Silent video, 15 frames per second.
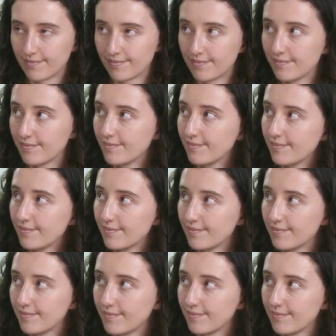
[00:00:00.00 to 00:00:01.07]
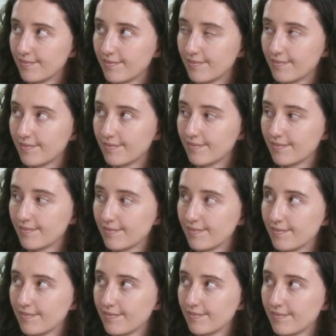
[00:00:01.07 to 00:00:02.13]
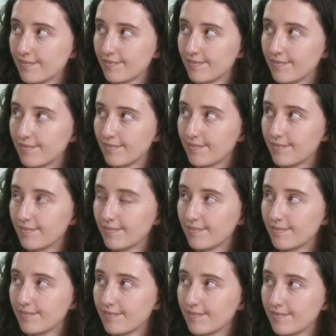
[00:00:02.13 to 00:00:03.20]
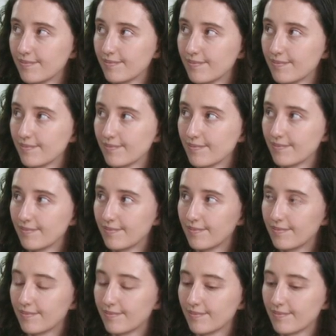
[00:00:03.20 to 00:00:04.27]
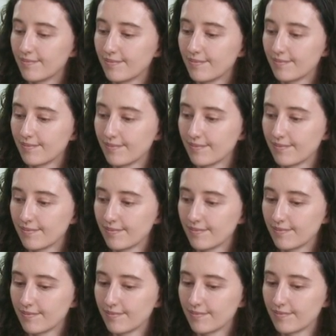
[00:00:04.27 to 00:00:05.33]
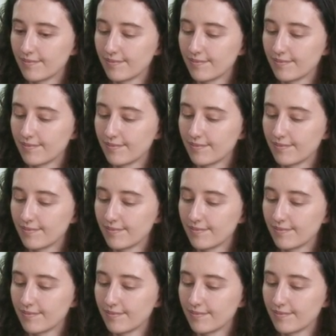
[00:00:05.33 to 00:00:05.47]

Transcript: (not speaking)